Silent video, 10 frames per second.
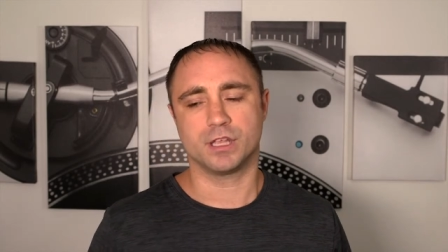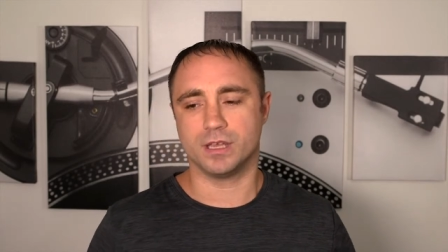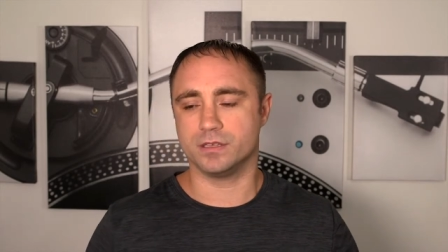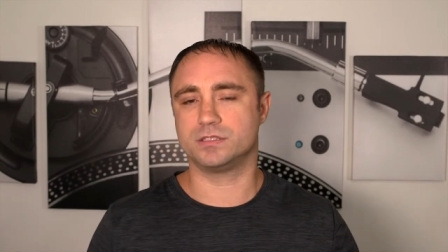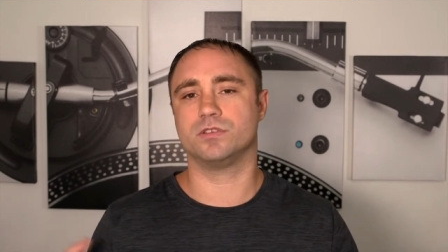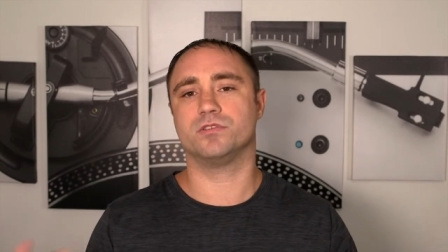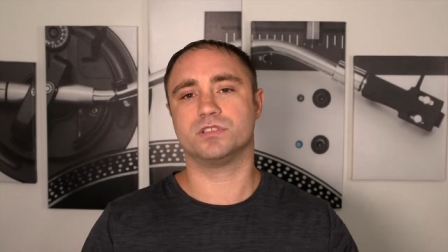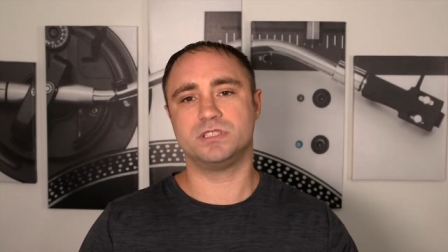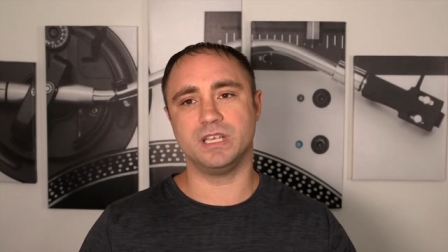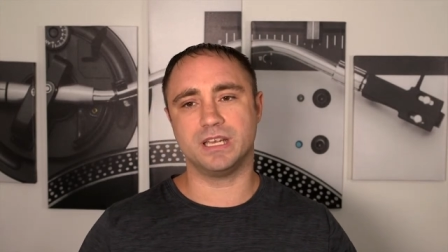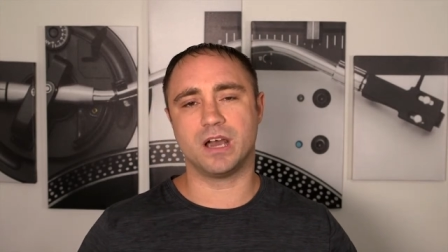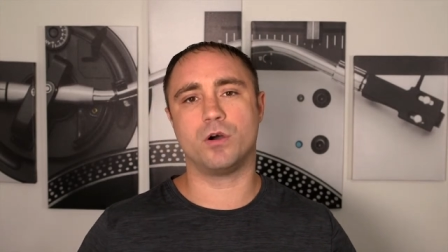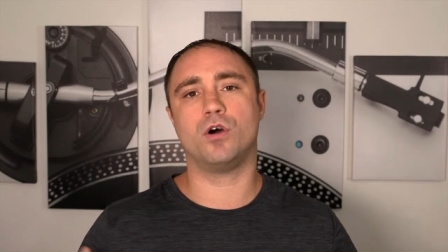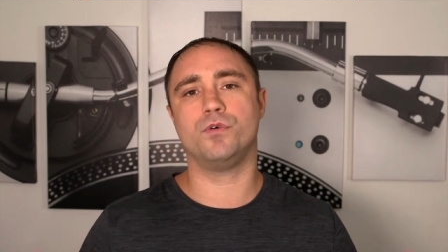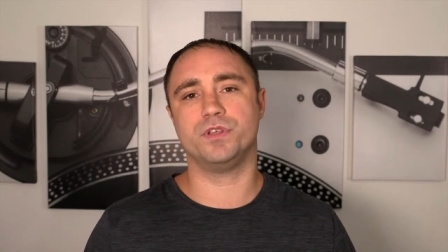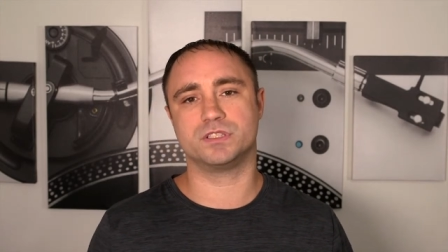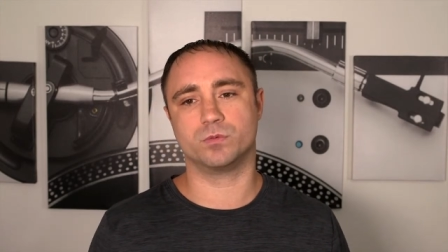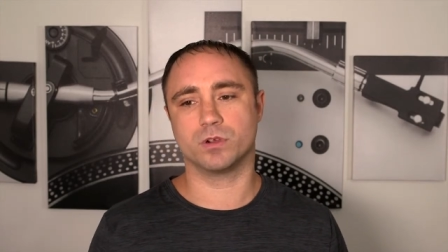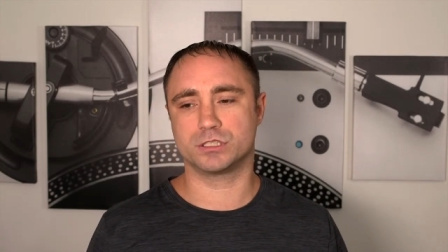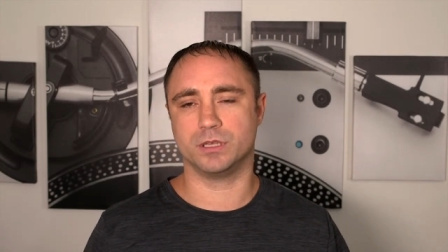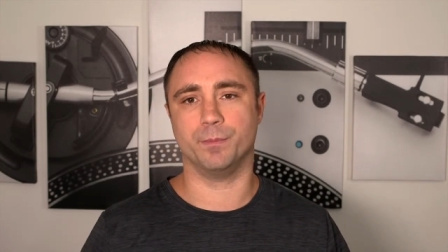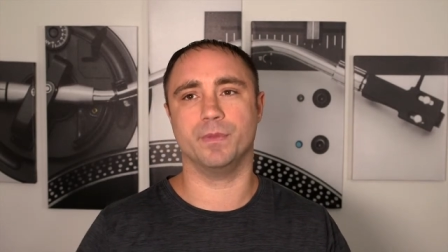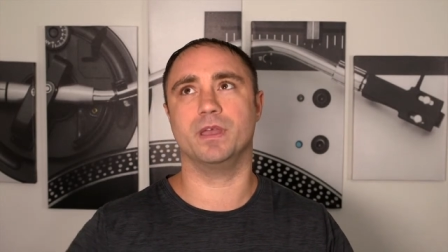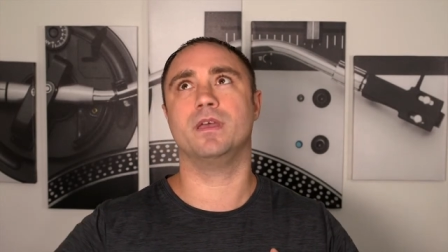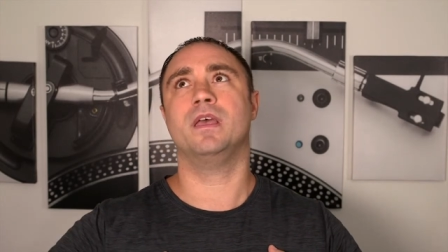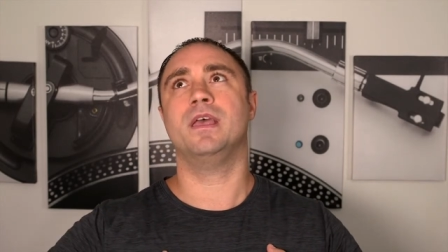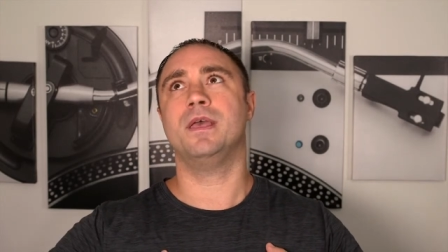And so you're seeing how all this works. It, it,